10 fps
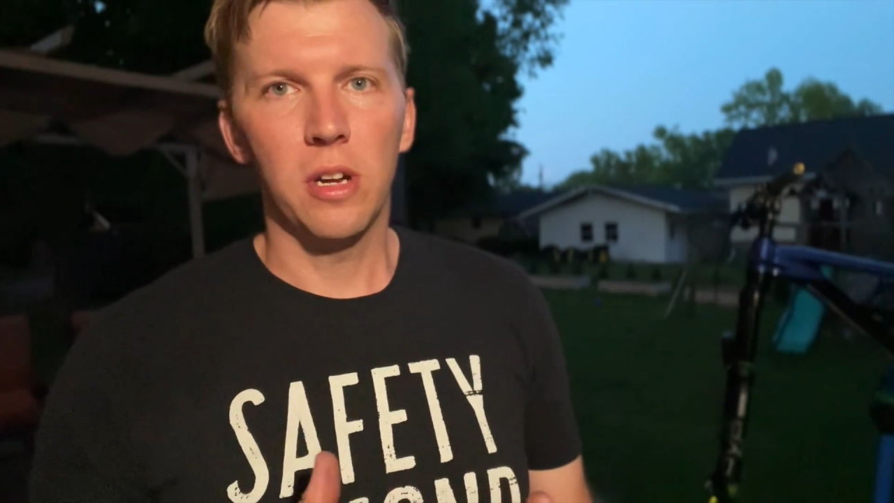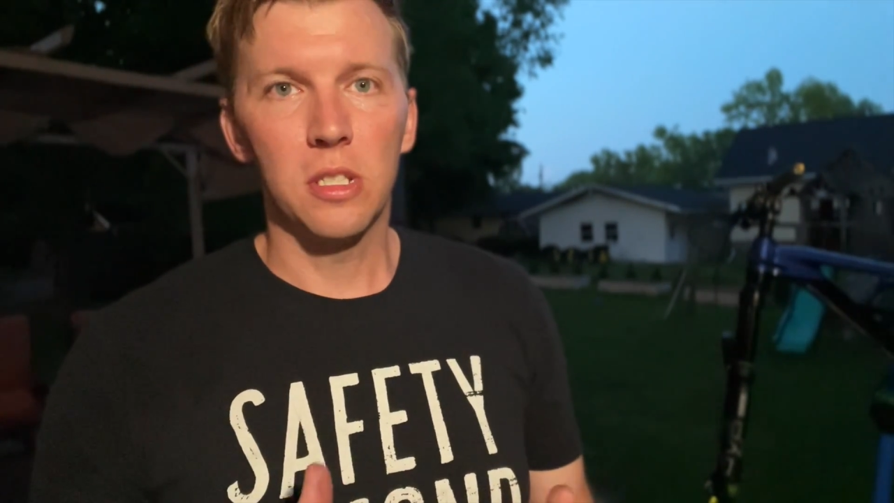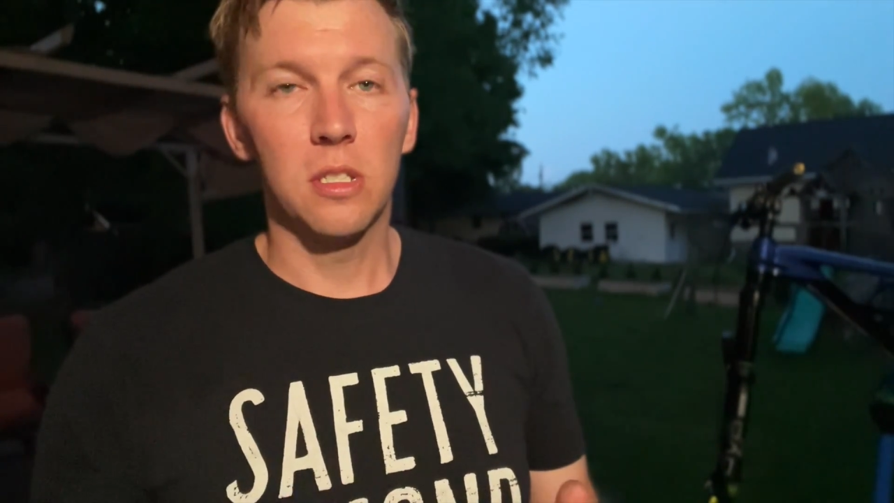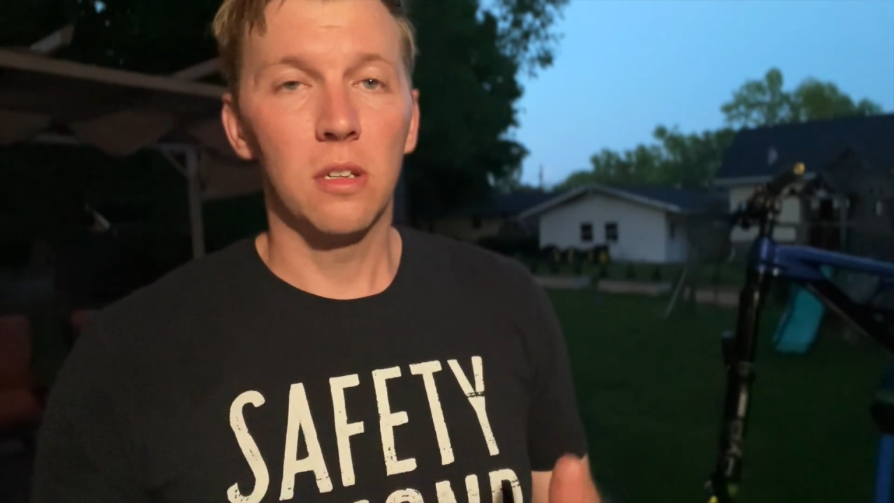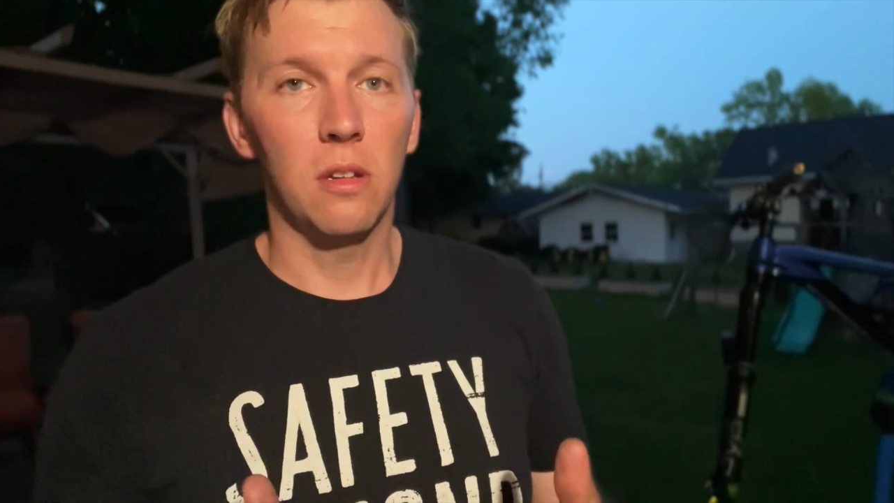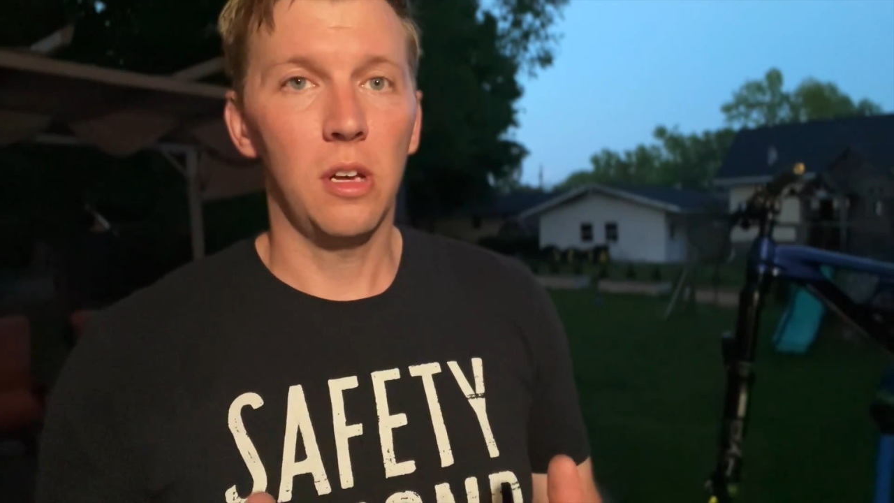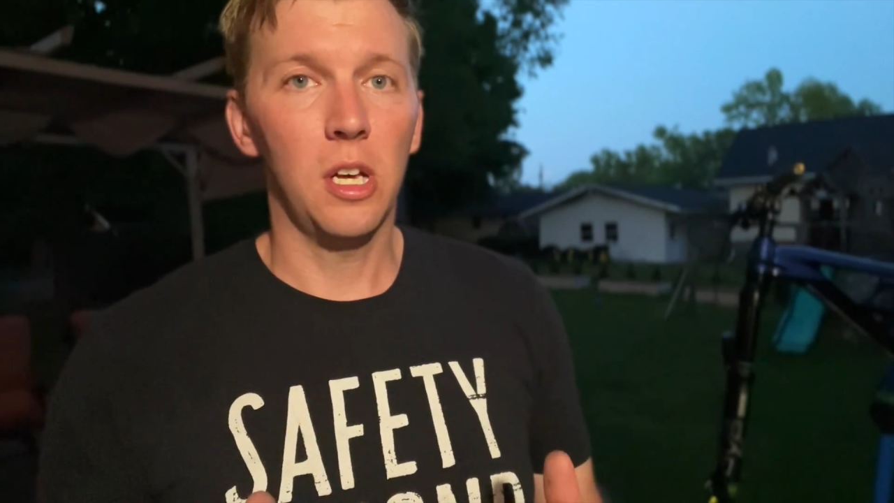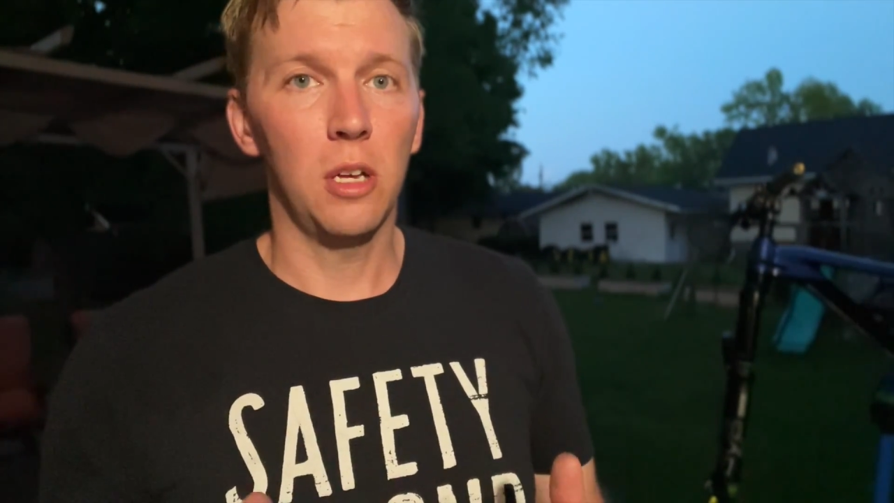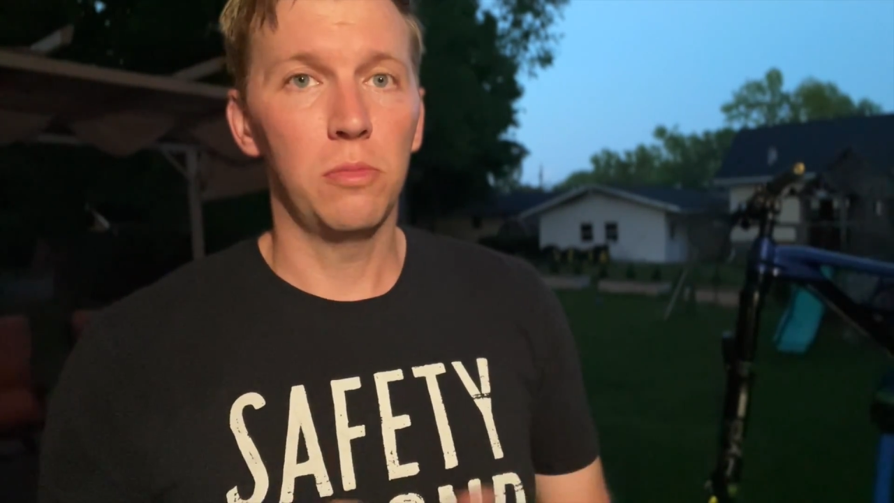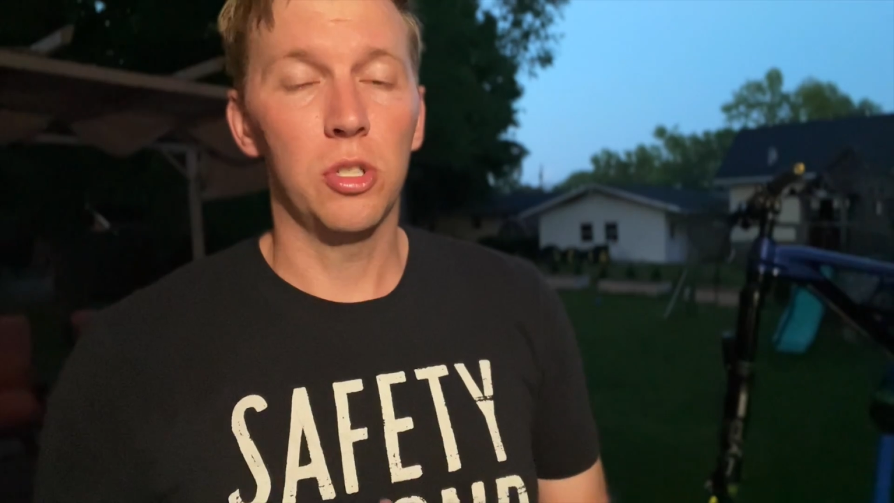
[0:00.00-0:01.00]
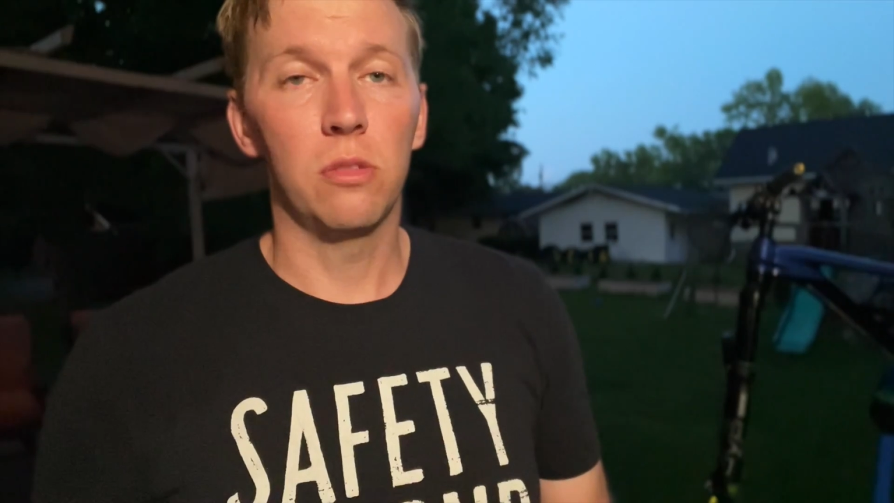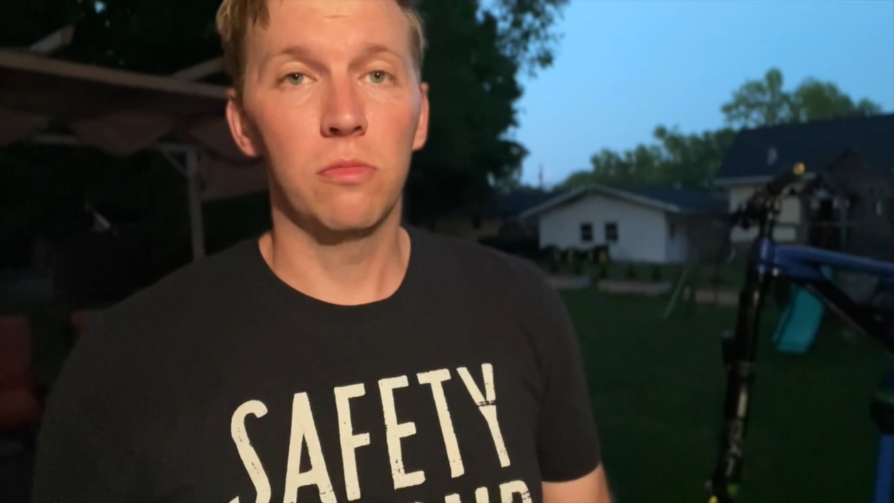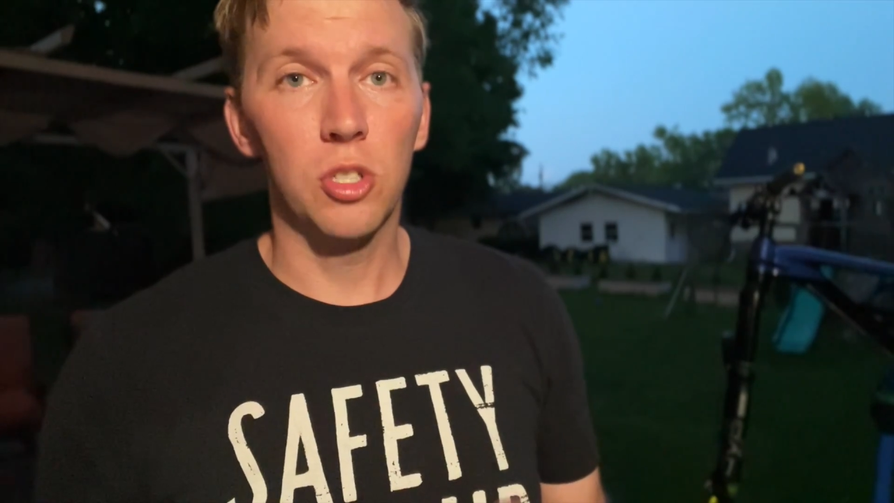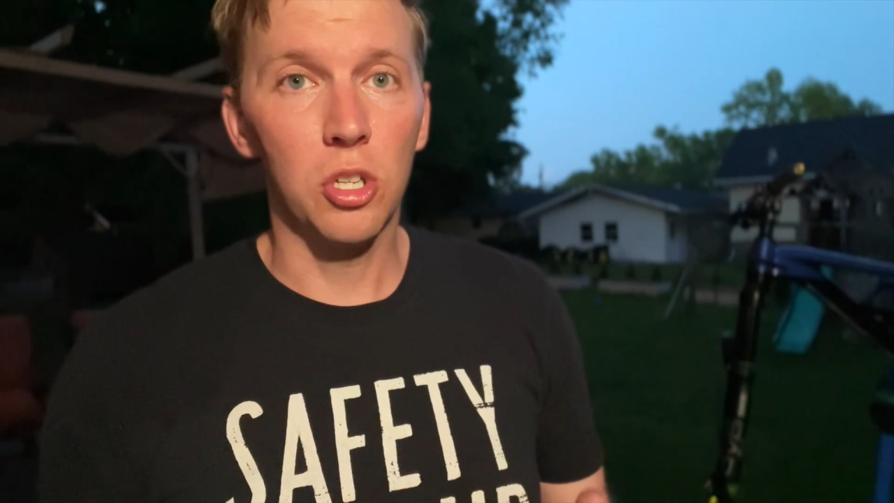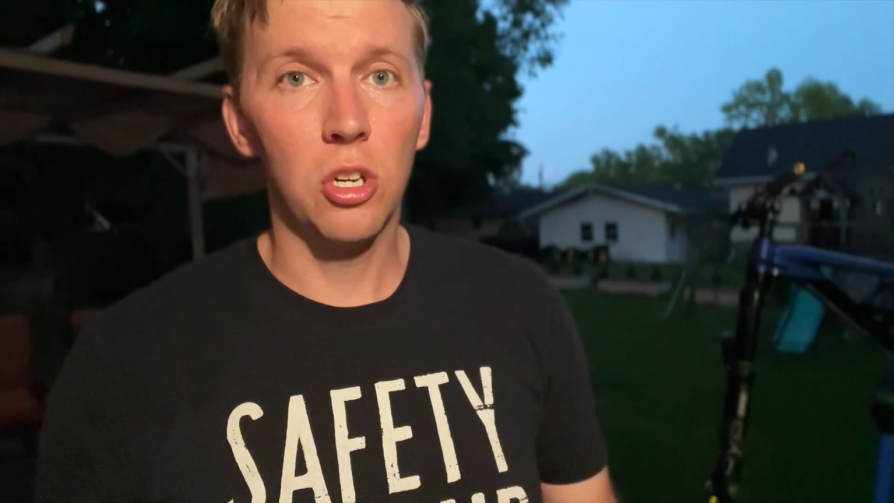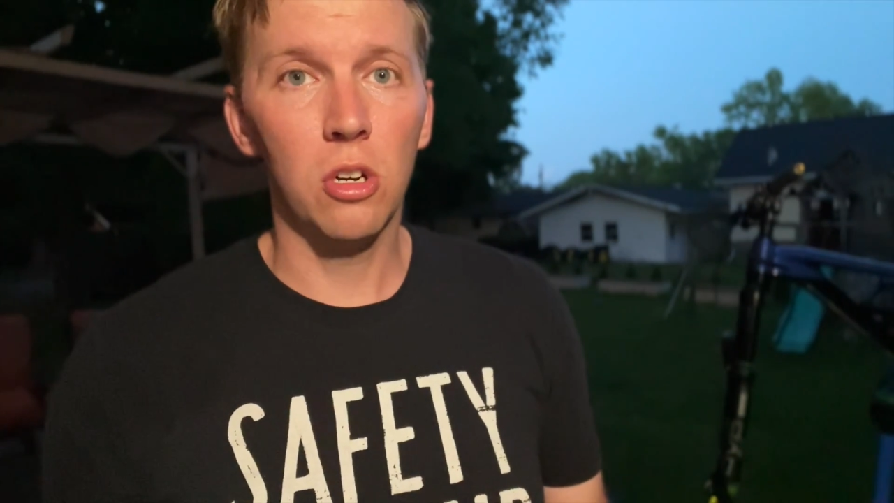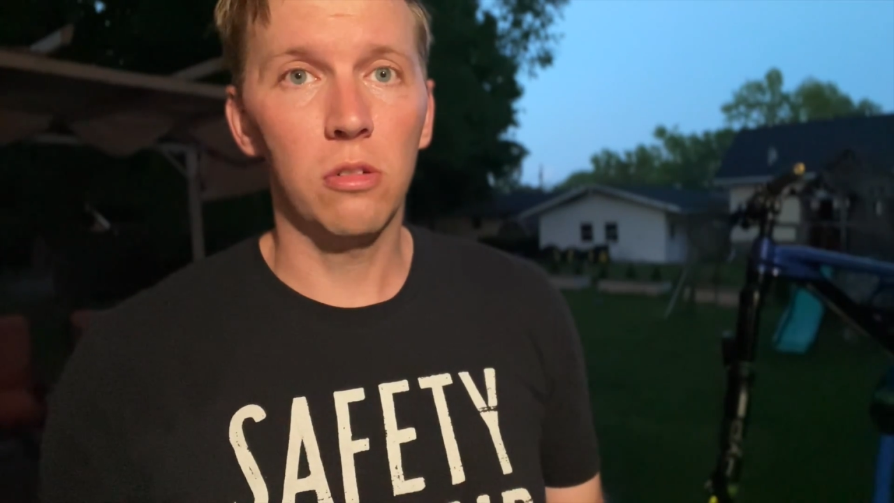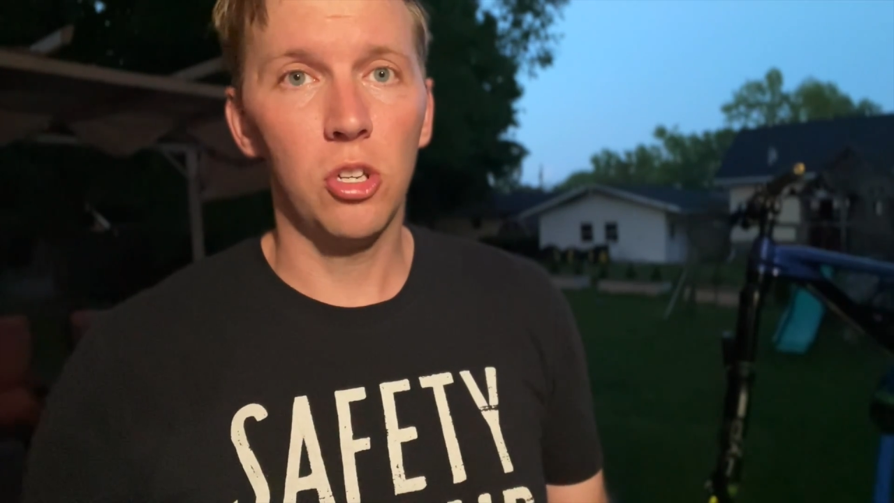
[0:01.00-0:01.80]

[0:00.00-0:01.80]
it's just secure.